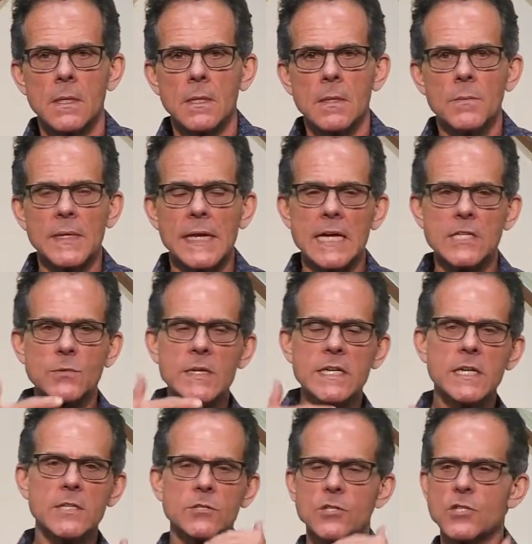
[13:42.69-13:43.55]
But as
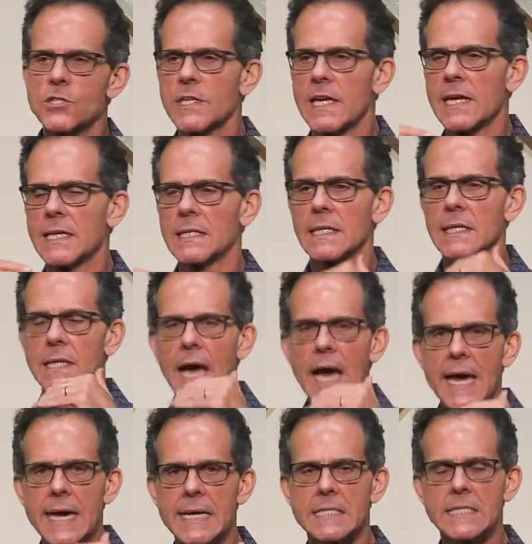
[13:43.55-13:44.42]
we understand
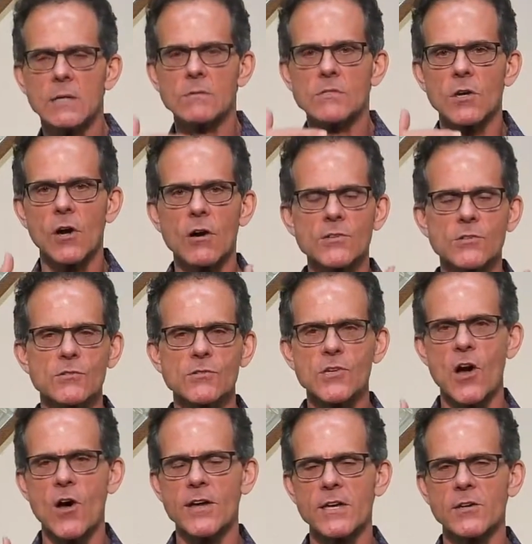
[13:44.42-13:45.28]
light, he was also
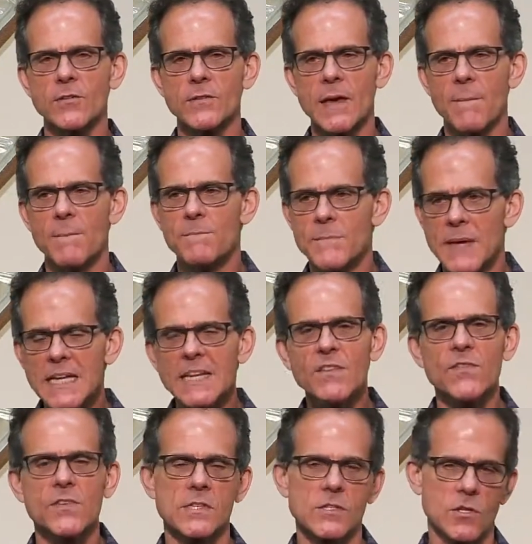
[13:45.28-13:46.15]
talking on that
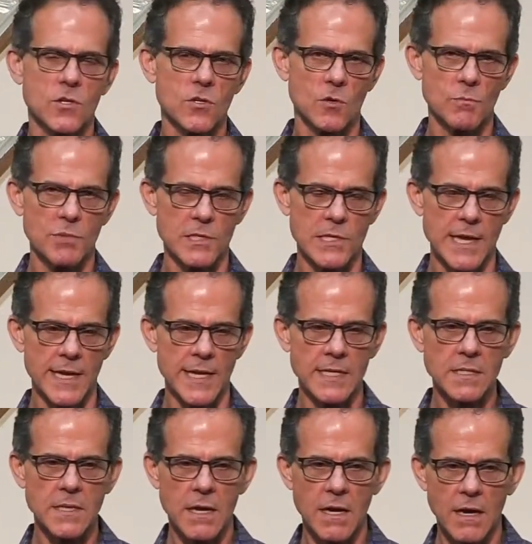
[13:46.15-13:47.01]
metaphysical
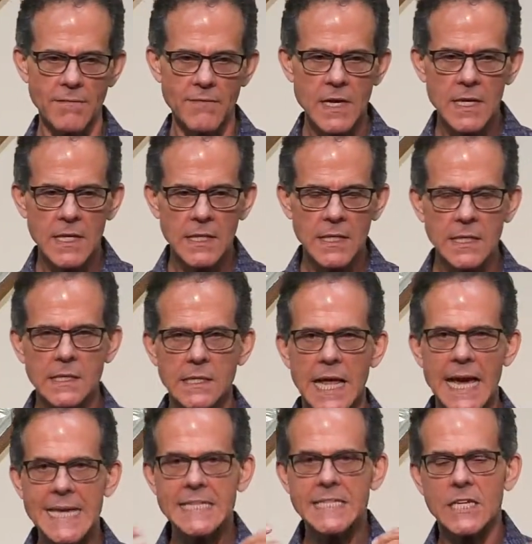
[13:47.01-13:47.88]
plane of
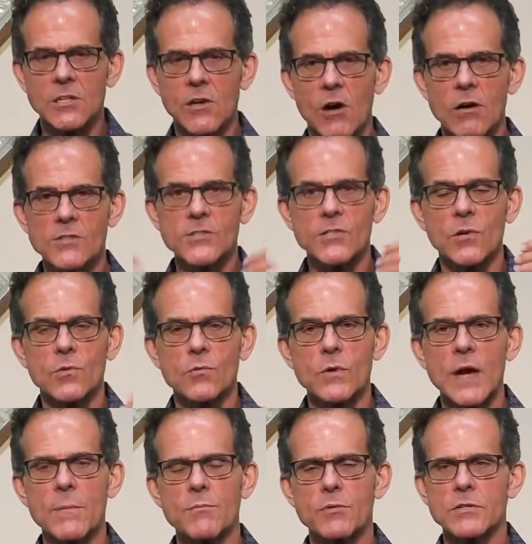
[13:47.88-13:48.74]
light can also
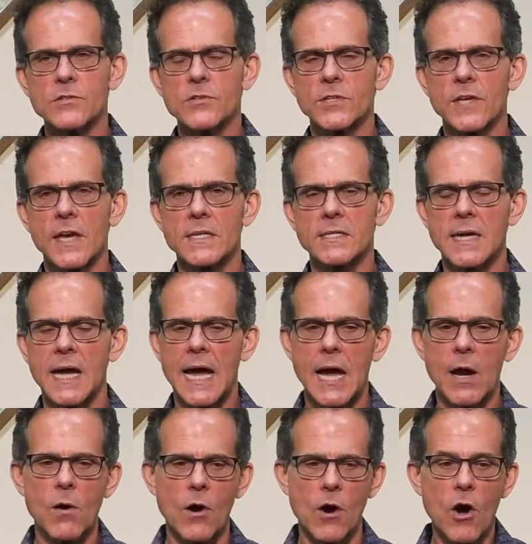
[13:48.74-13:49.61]
represent
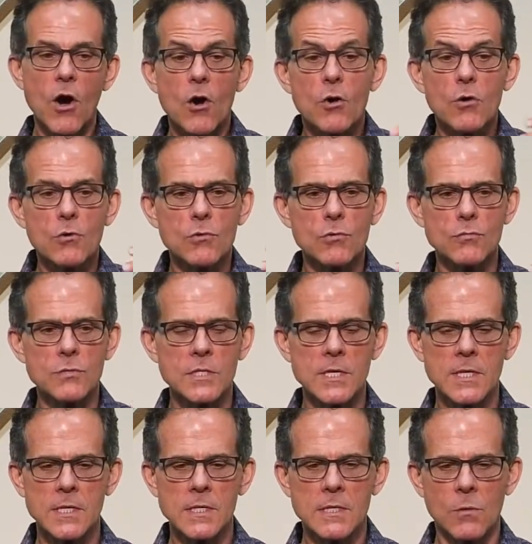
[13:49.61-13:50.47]
our own
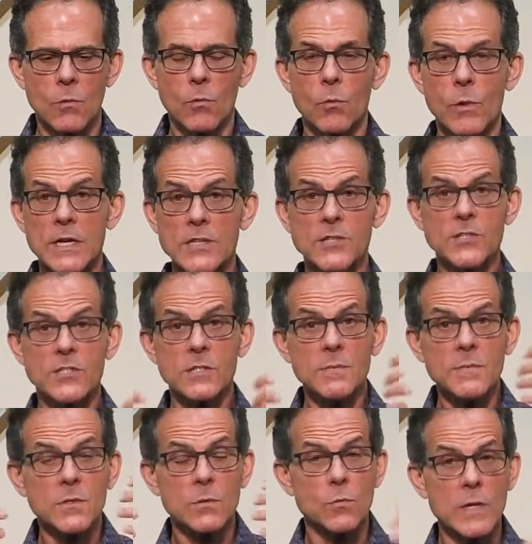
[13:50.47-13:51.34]

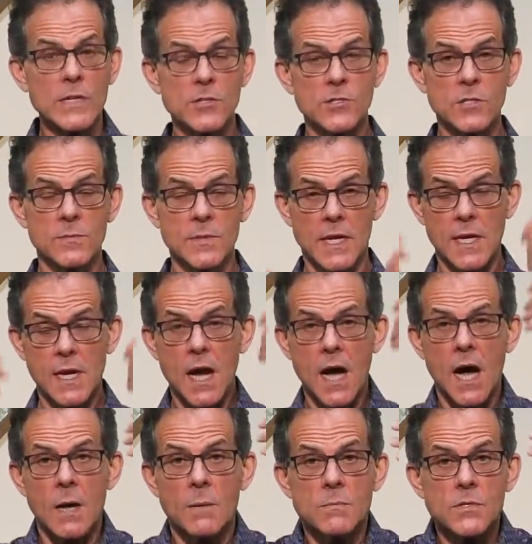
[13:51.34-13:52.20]
wisdom, the wisdom that
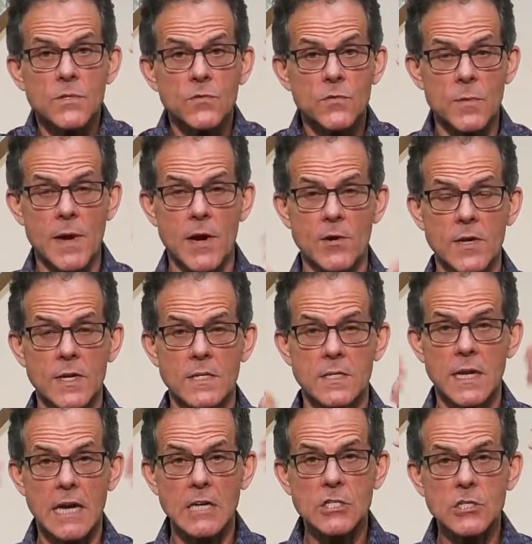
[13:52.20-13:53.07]
comes from our
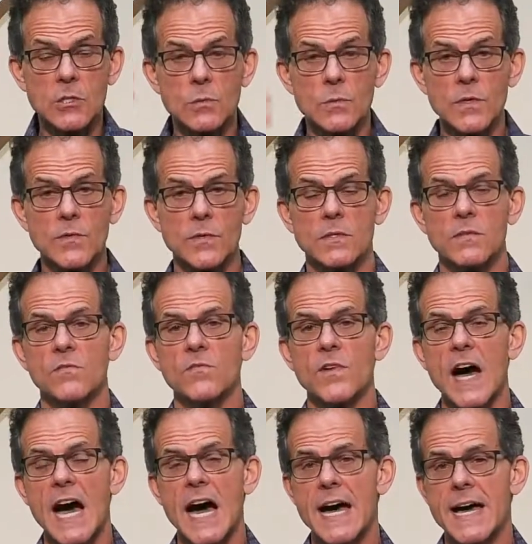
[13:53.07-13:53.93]
connection with the
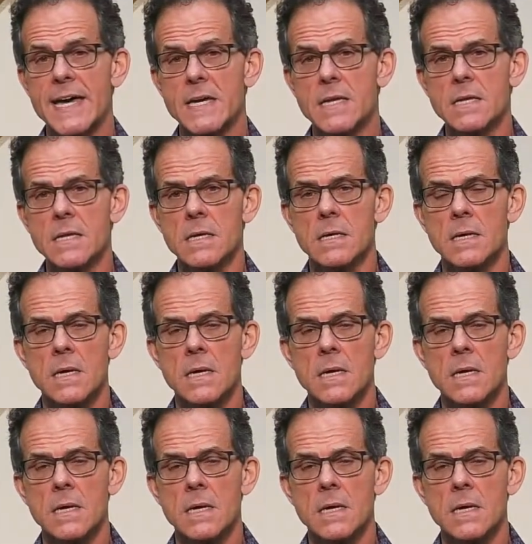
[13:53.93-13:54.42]
divine.